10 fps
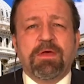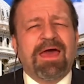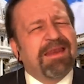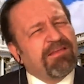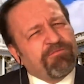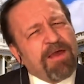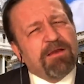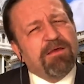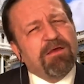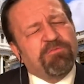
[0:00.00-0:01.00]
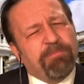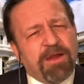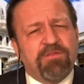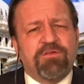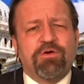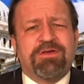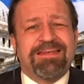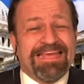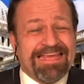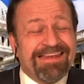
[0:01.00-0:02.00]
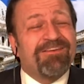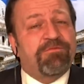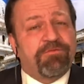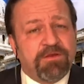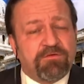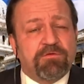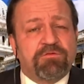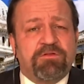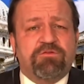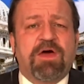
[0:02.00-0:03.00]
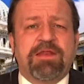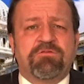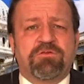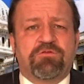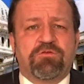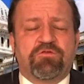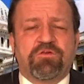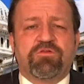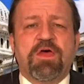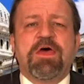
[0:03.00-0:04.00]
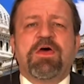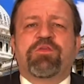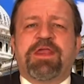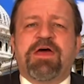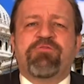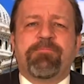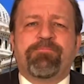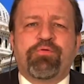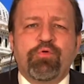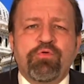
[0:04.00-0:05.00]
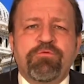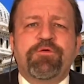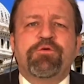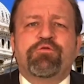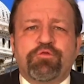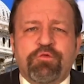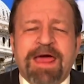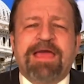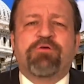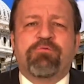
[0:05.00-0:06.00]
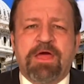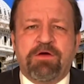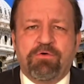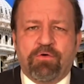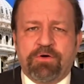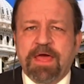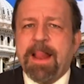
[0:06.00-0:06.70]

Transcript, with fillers: and in fact, it's better to look at individuals inside institutions that have a proven track record.